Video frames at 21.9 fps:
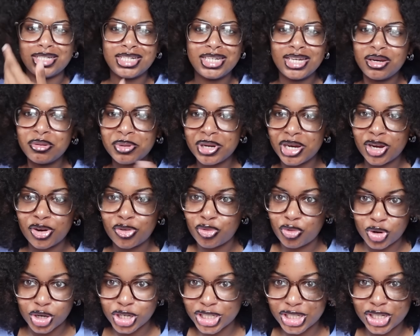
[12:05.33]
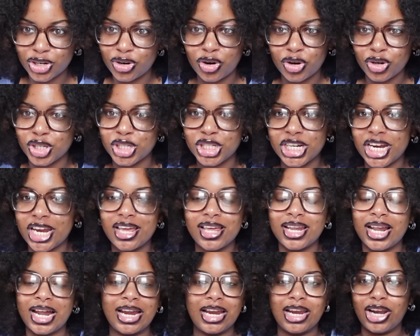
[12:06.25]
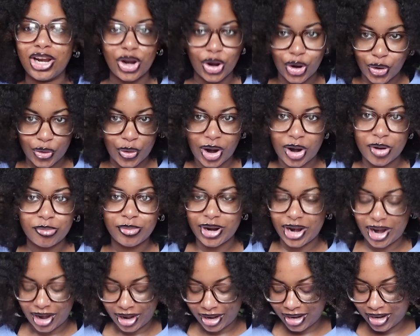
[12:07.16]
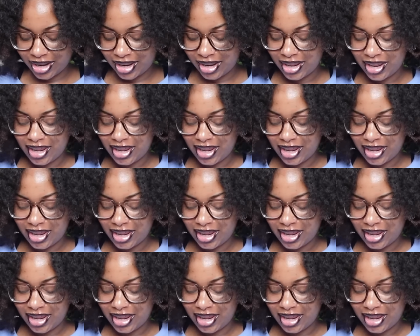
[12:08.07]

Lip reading: she being forced to crochet? Like, no, I'm not.